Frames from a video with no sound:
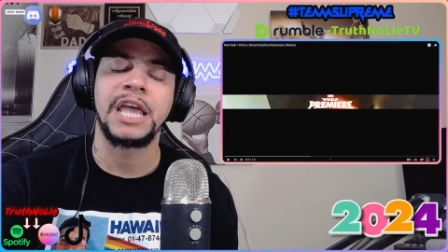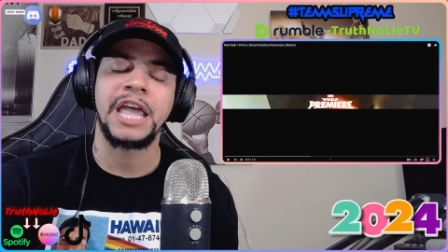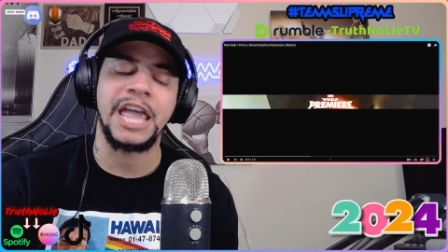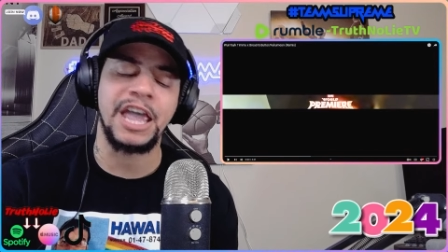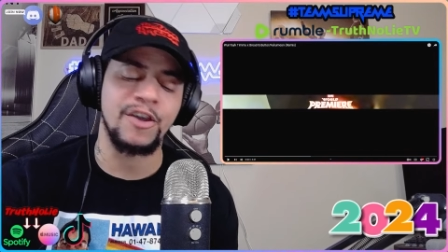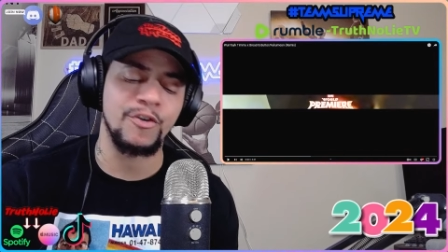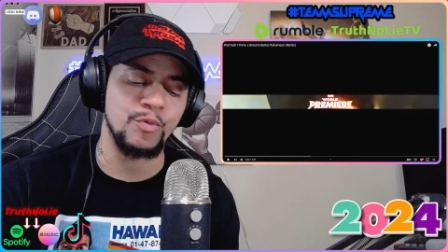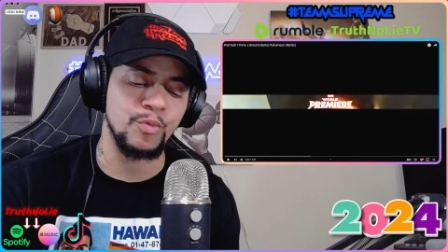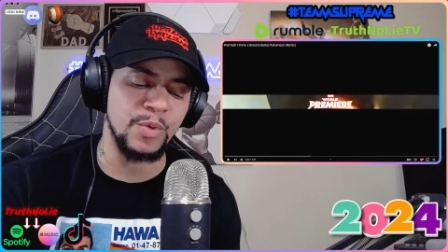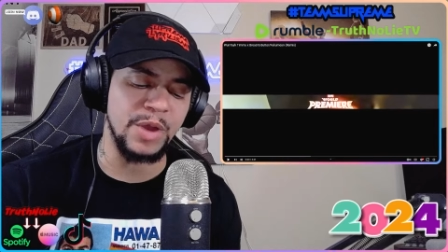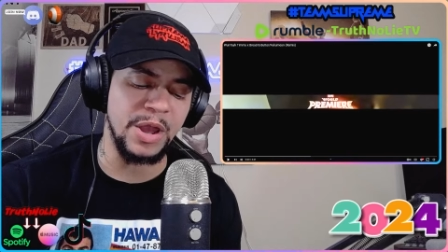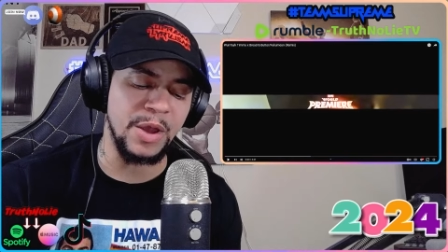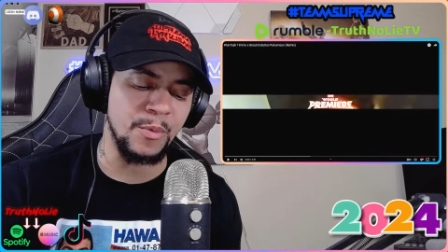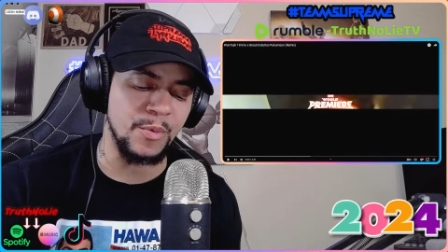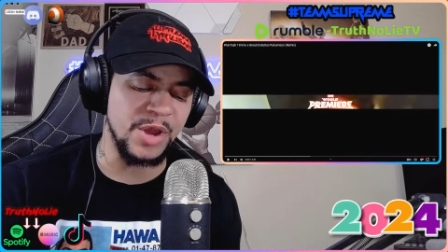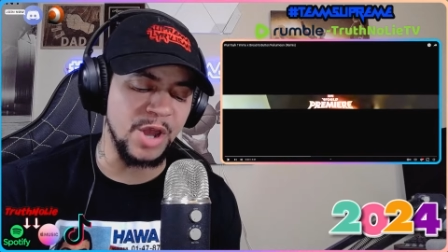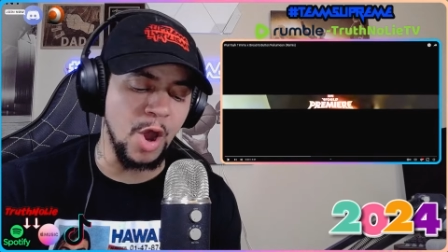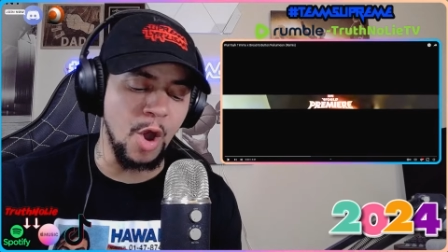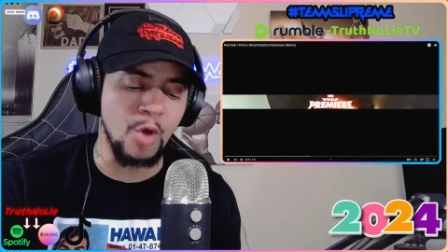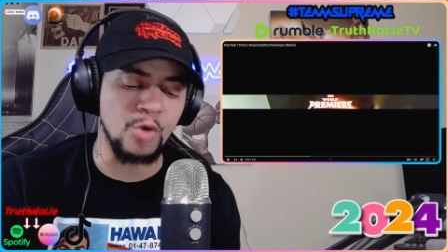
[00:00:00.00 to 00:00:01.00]
If, and
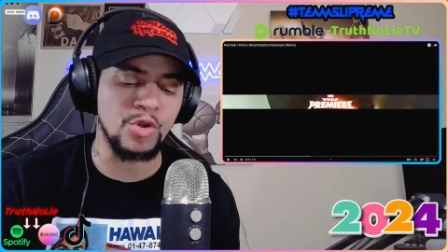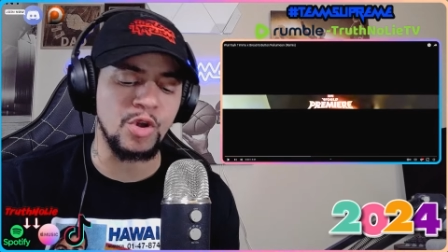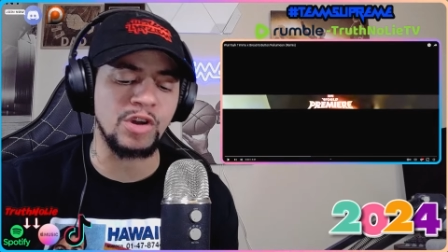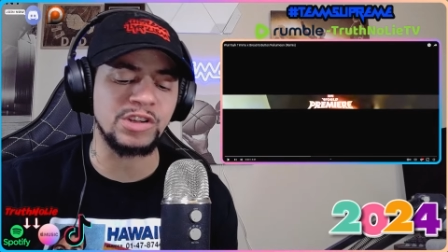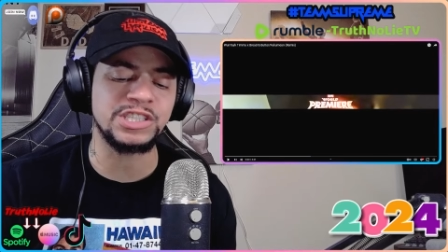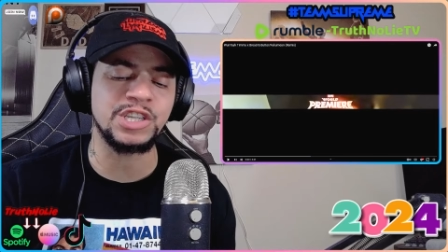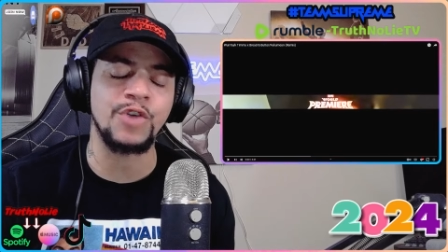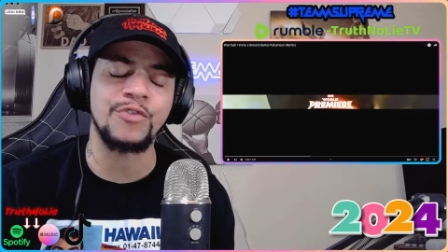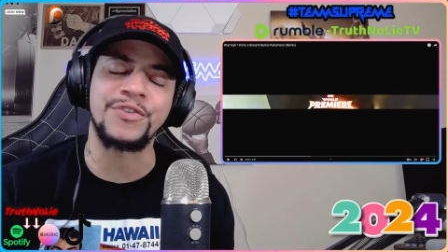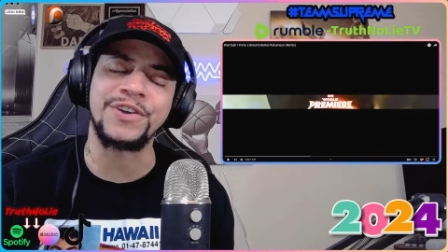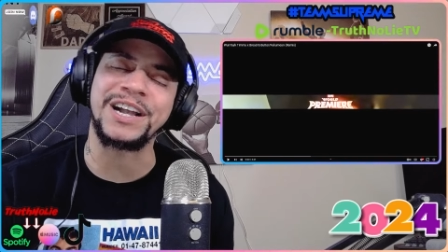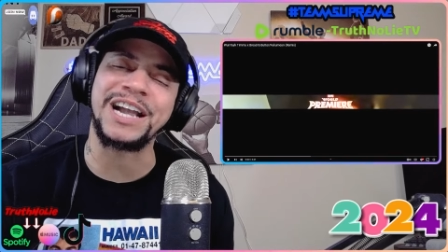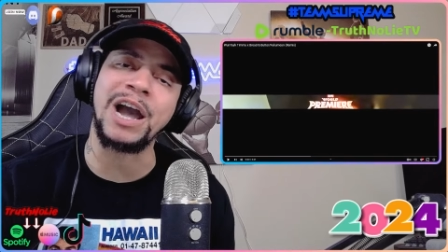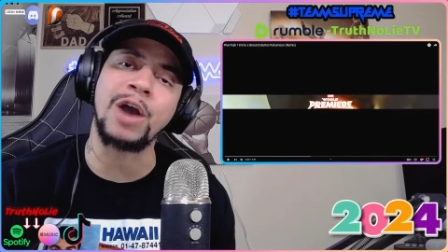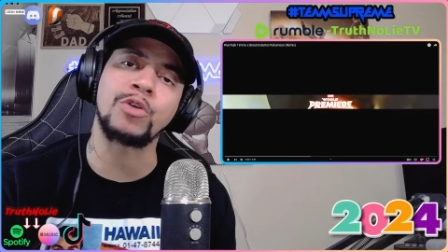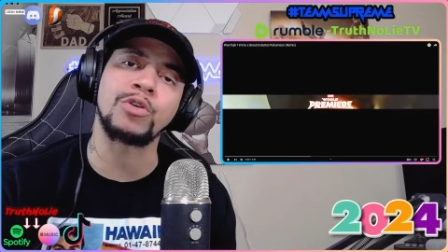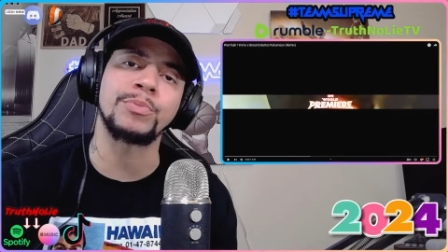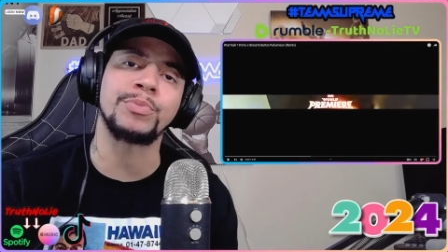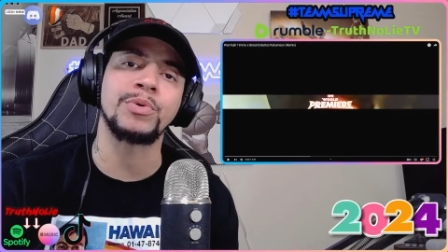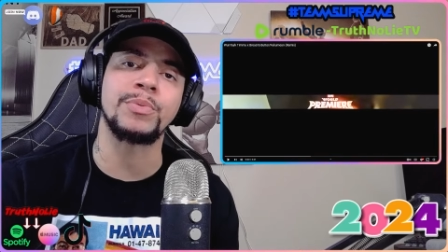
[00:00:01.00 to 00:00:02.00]
we holding ourselves
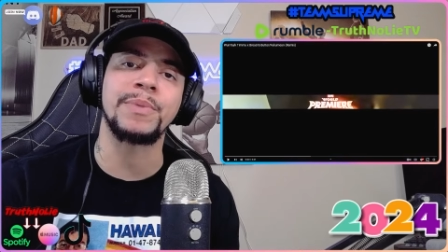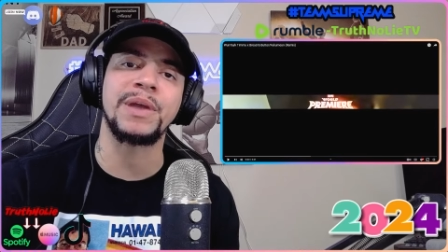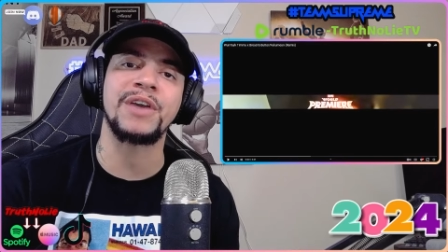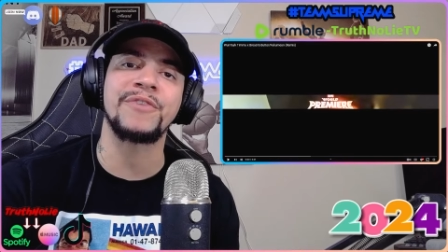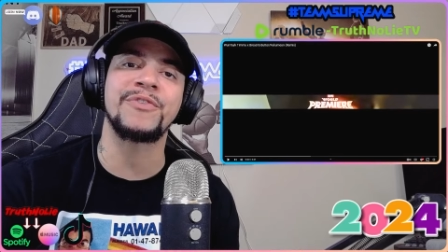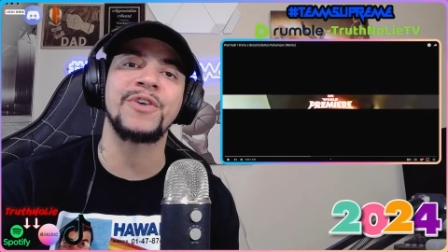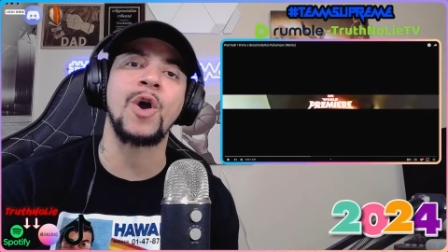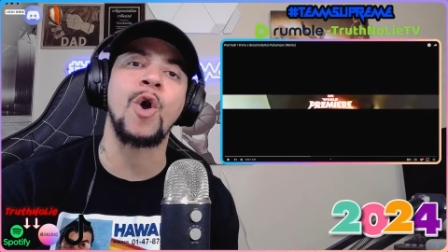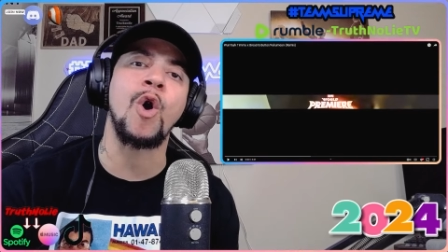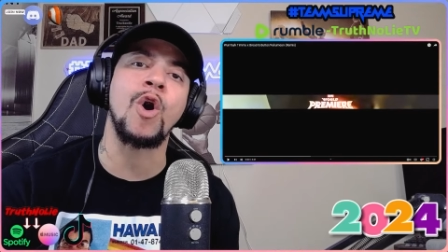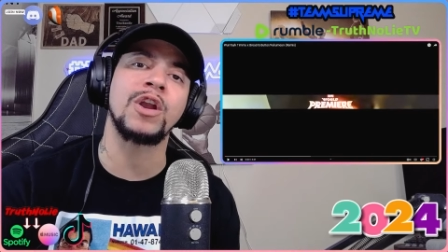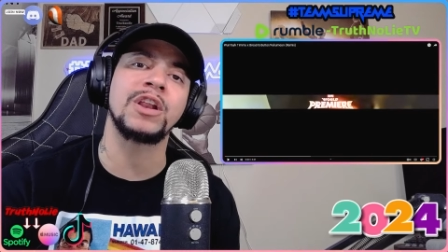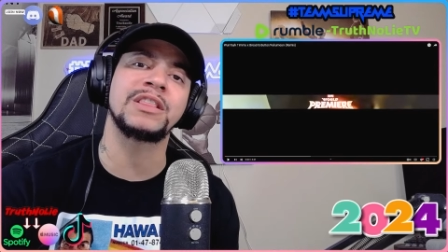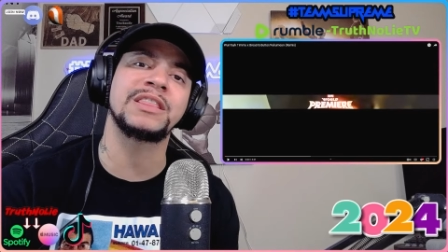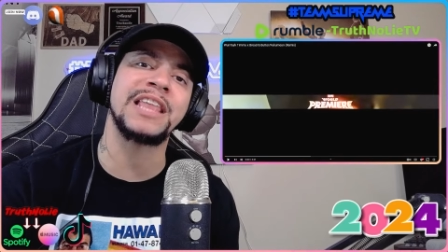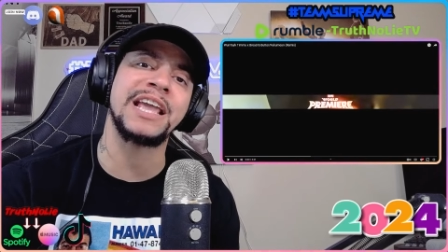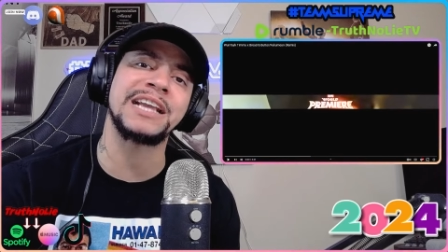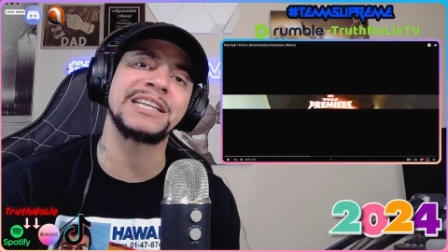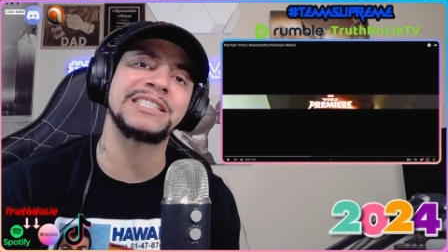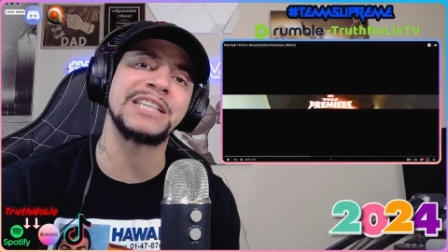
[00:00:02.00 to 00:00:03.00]
accountable, man, for all the
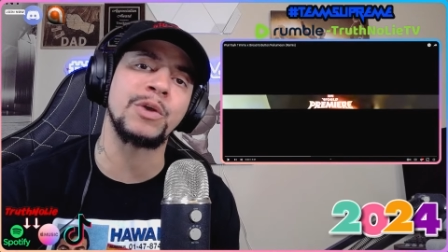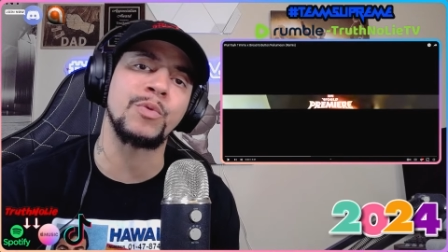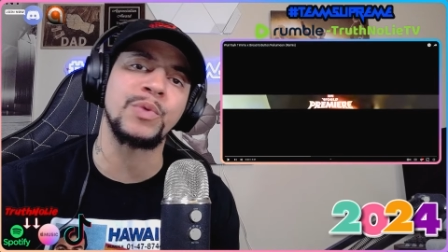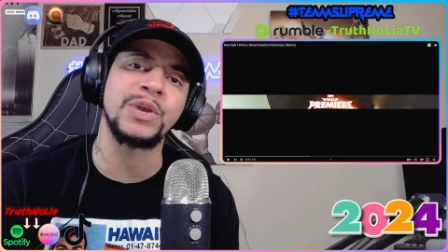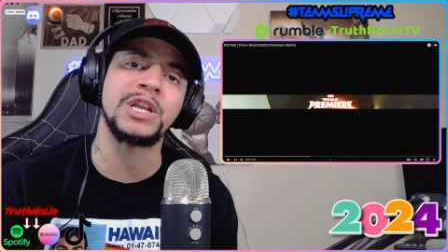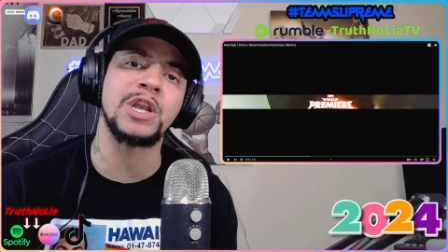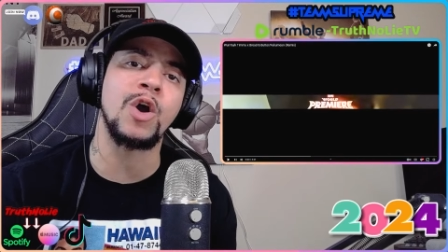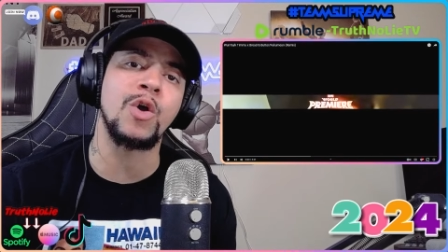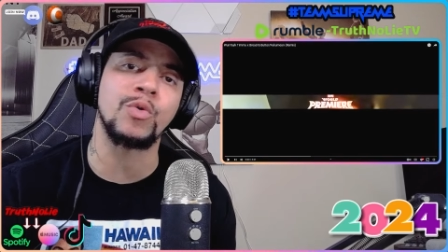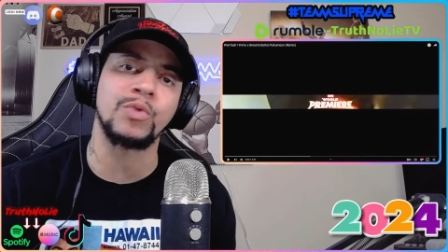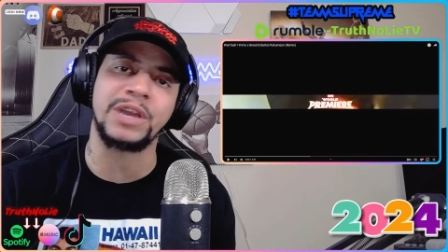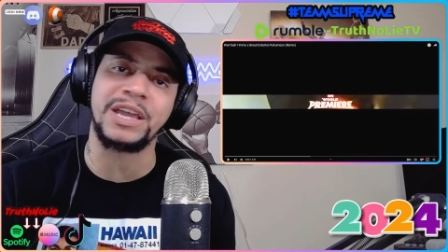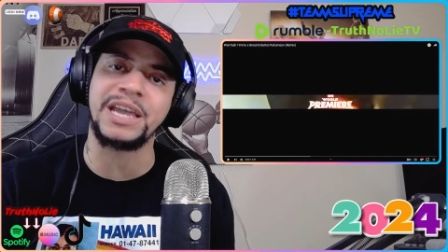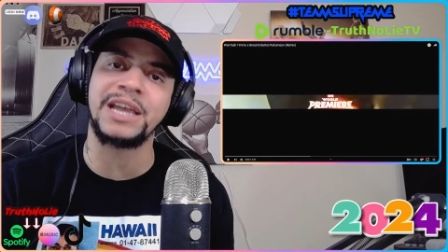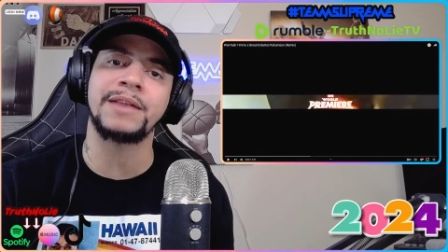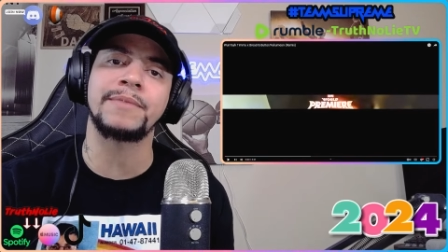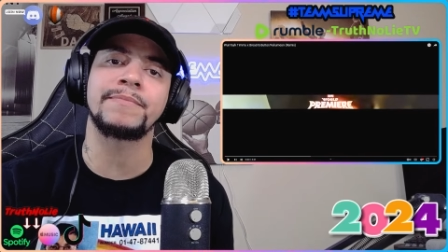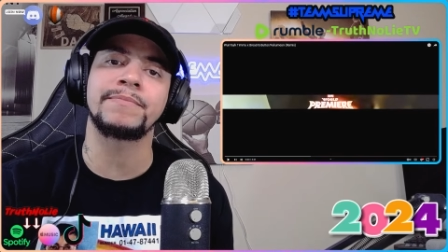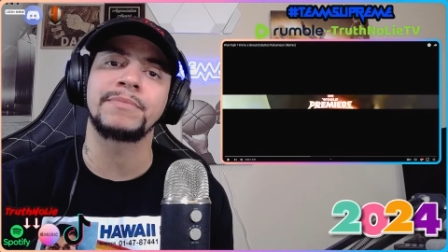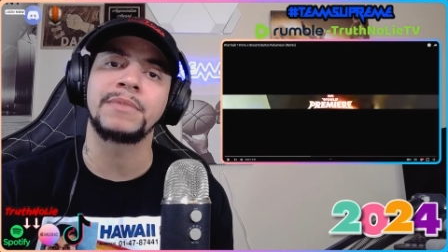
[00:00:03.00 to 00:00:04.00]
things that we don't get.